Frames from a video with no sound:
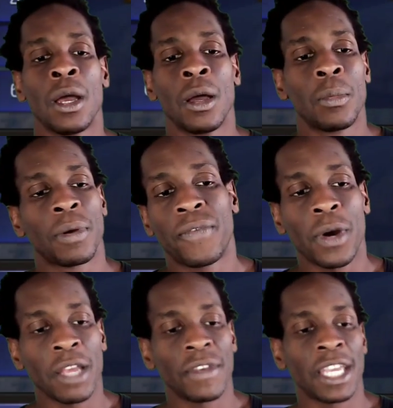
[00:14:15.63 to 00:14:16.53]
Before I
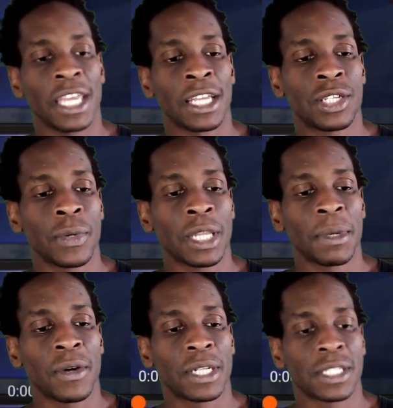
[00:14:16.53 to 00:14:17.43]
even get into it, let me go
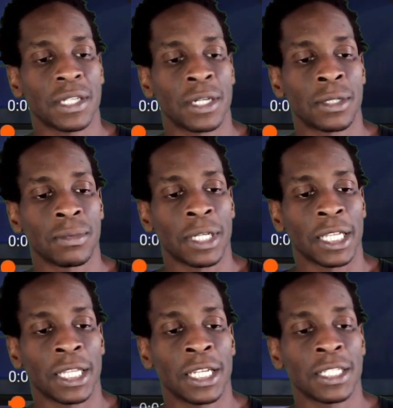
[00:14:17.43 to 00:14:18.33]
ahead and just go like
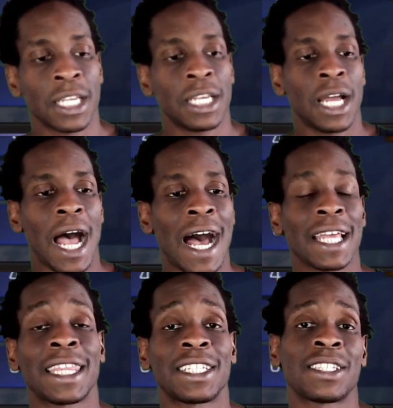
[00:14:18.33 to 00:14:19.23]
this. I
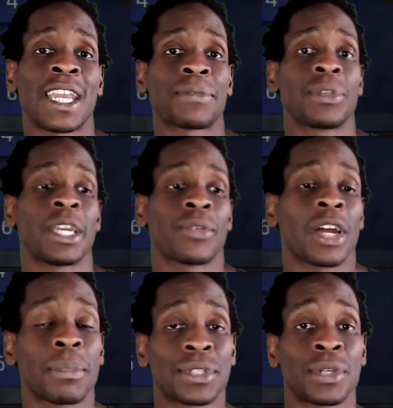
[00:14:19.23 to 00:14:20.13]
think she's an absolutely incredible
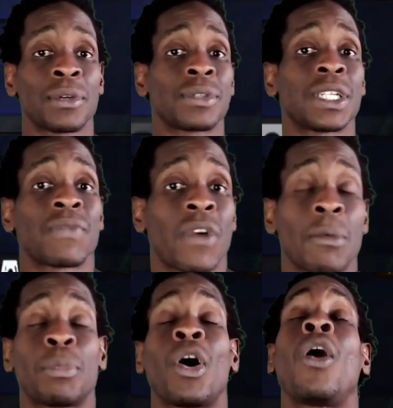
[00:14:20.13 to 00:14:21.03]
tune. She's
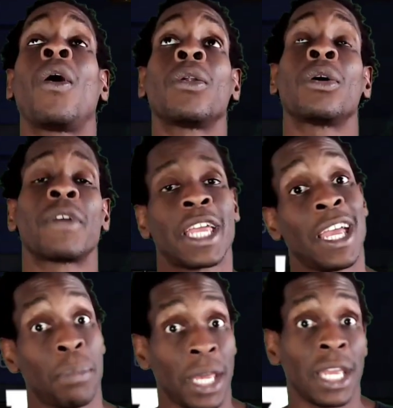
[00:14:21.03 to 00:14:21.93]
farmable all over
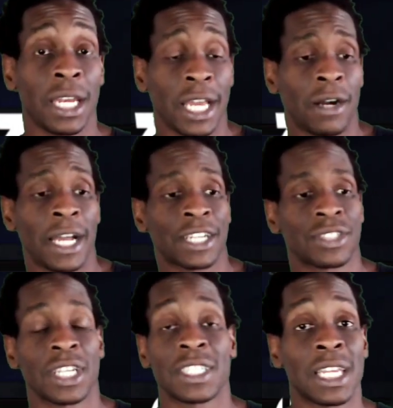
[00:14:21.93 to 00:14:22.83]
campaign now, actually. She
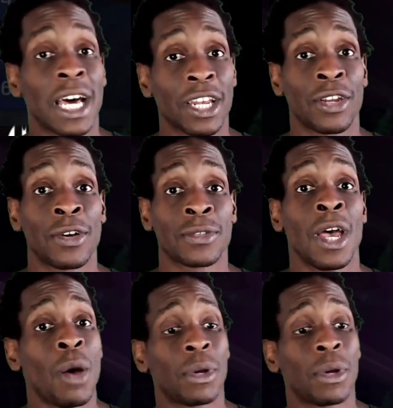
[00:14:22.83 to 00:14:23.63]
has a lot of nodes, which